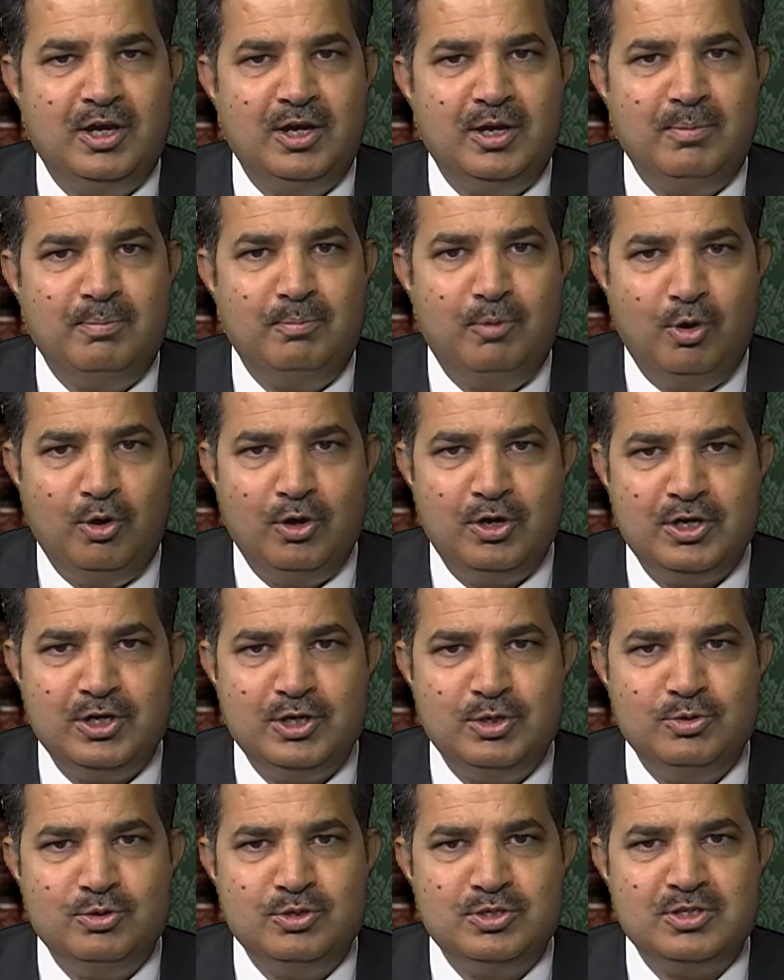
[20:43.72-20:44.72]
more
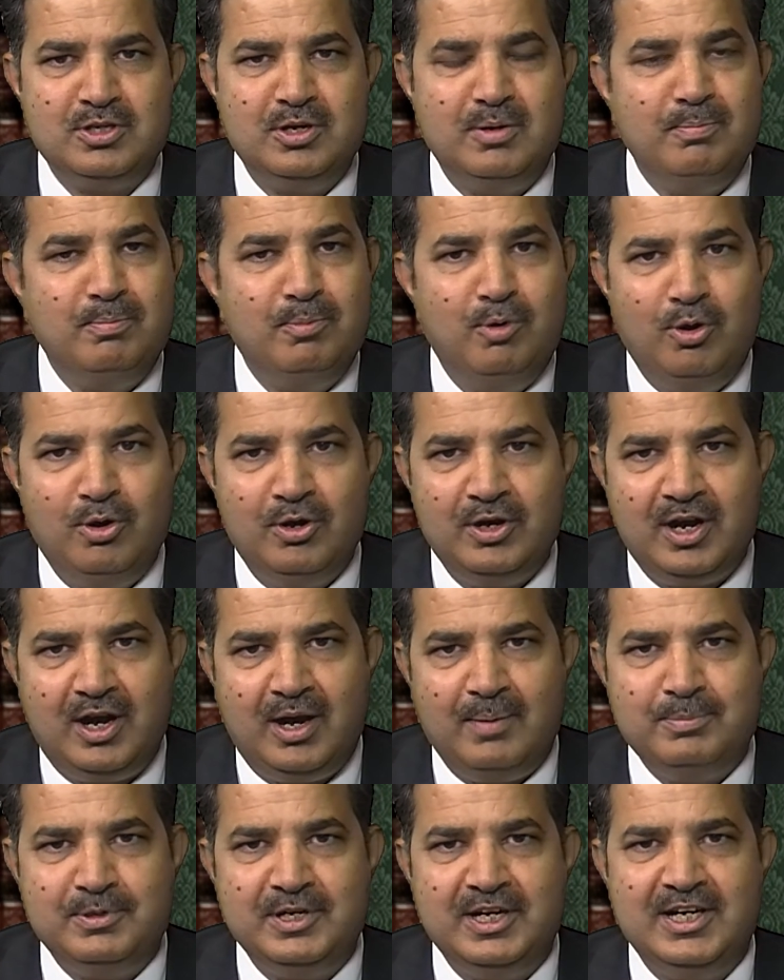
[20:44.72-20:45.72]
news, more
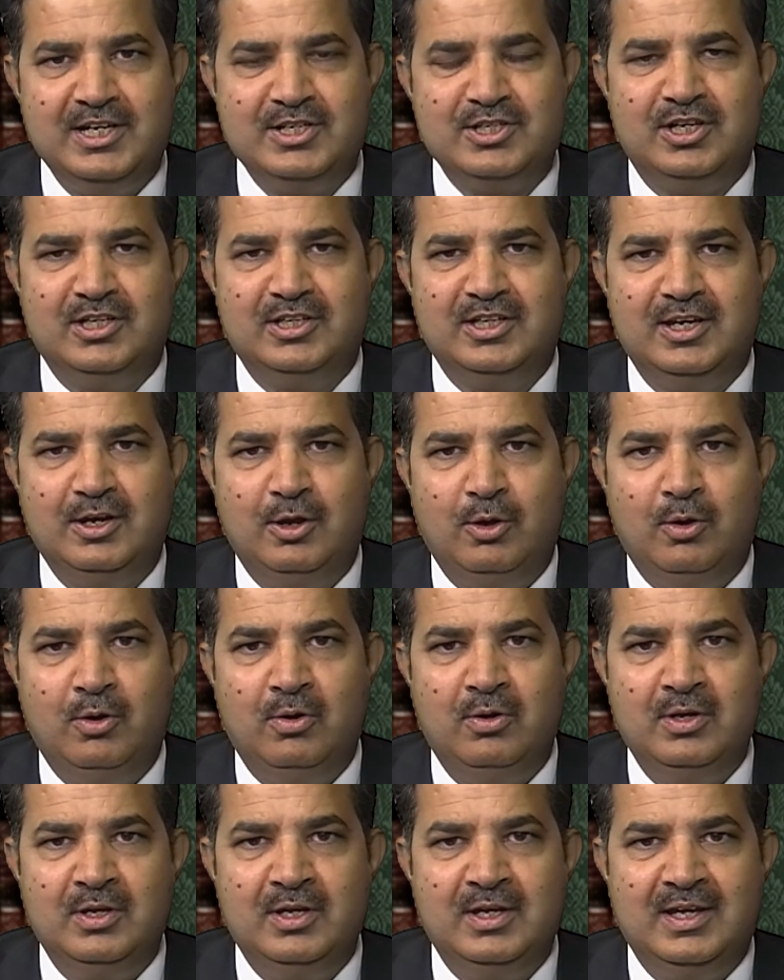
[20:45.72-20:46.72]
updates on the law.
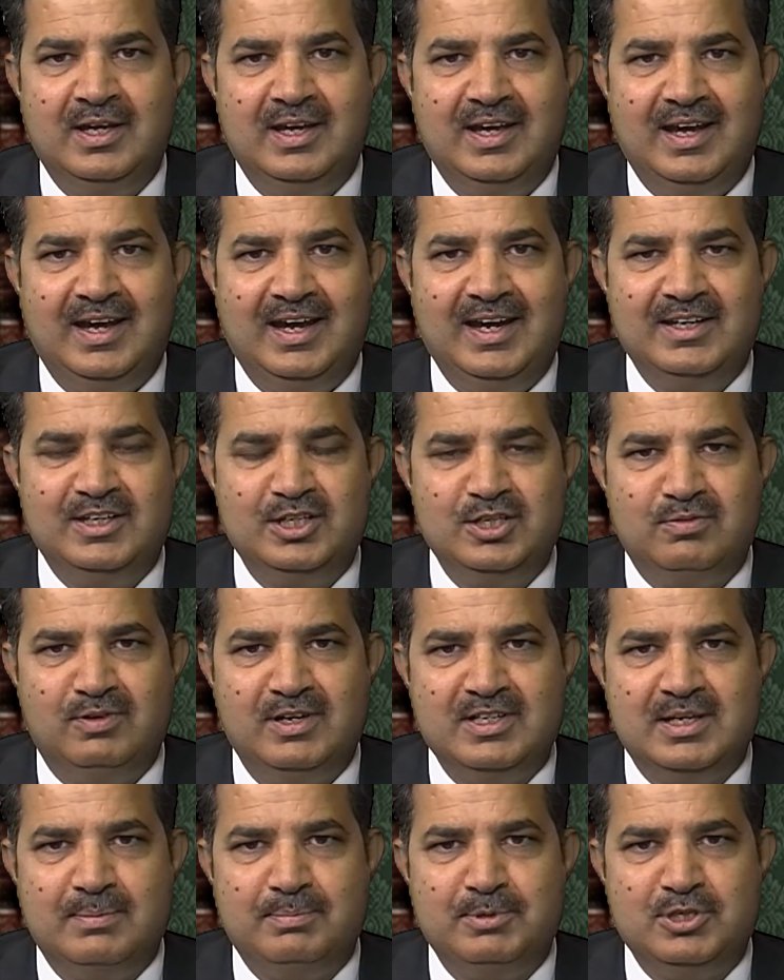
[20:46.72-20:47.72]
And this
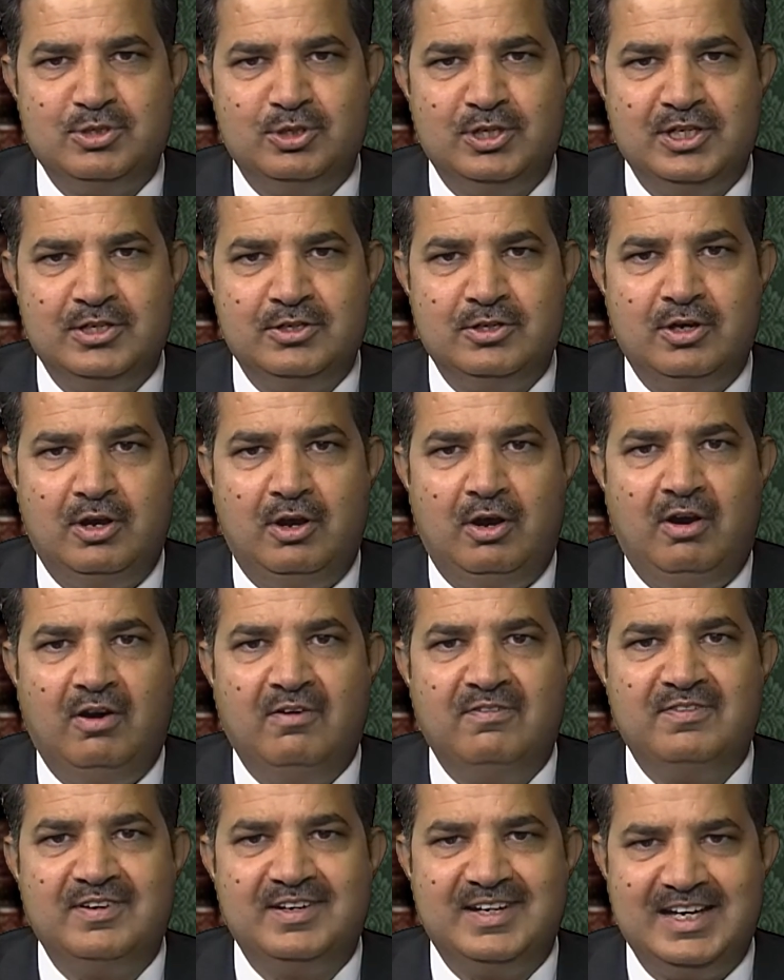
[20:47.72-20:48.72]
was episode
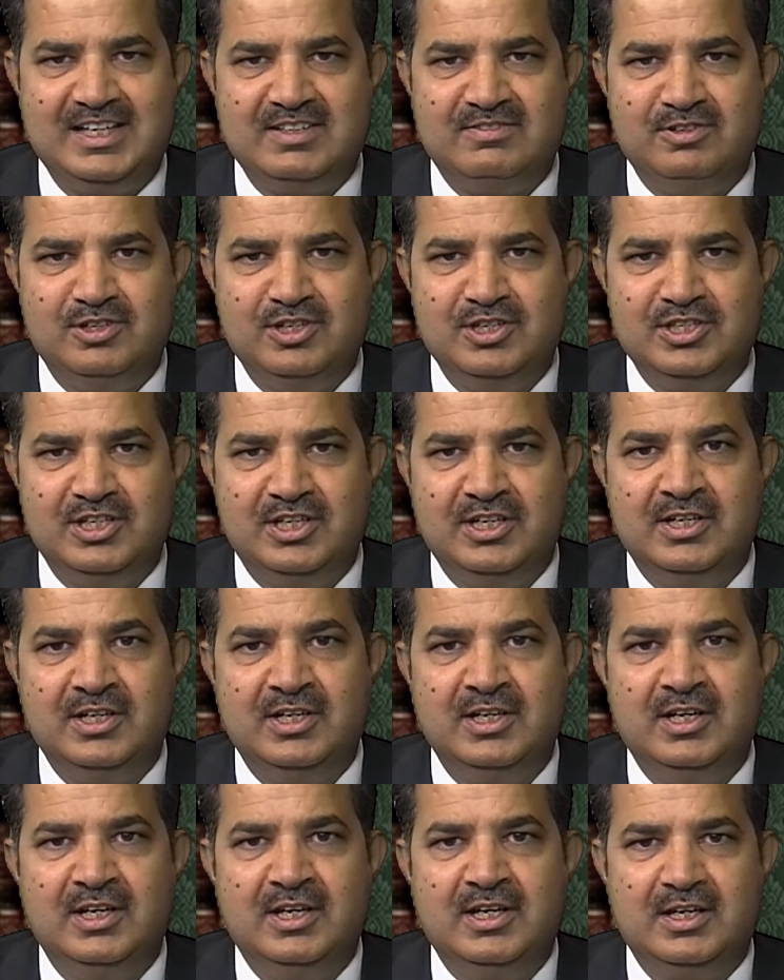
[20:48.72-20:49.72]
of Guest with Nazir.
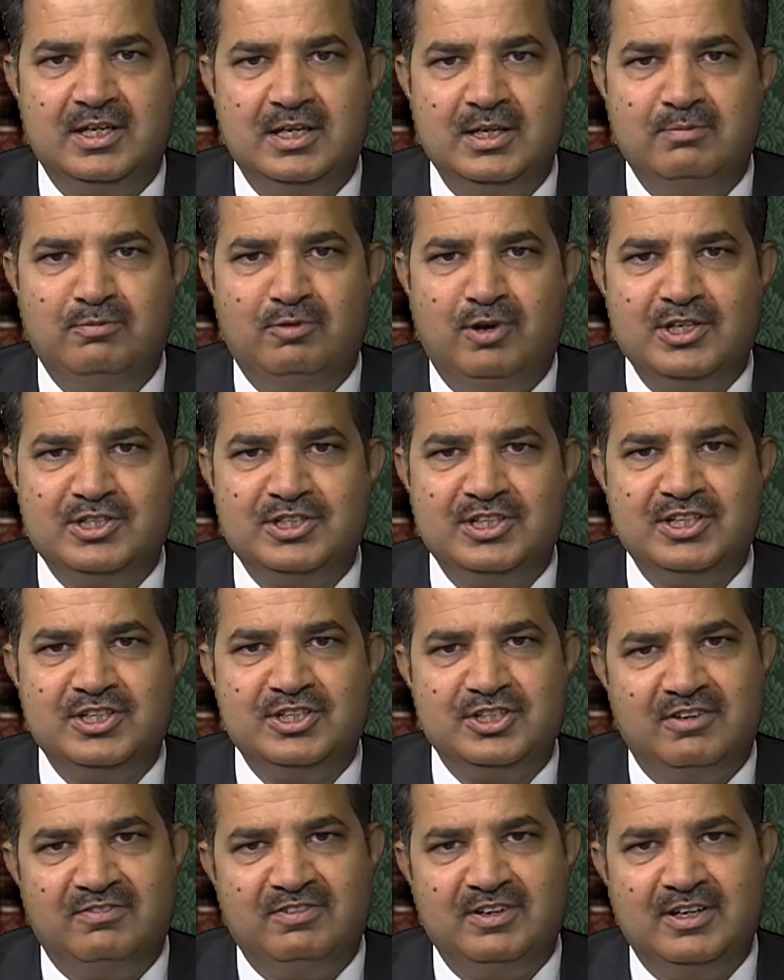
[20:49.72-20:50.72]
Keep watching
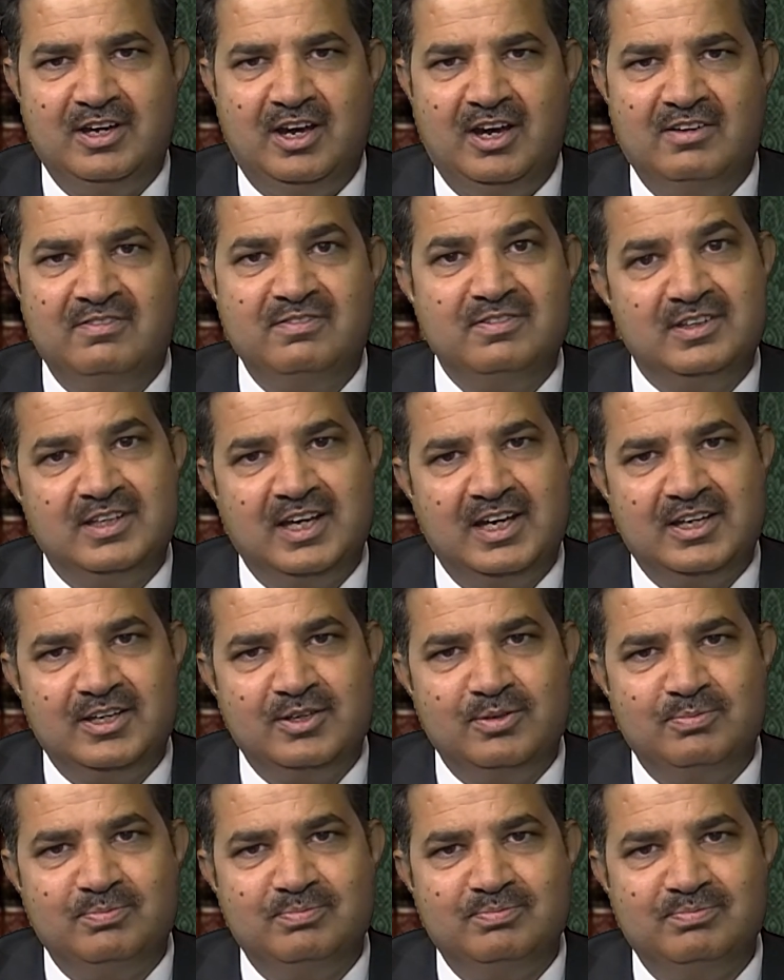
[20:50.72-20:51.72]
Sheffield Live. Thank you.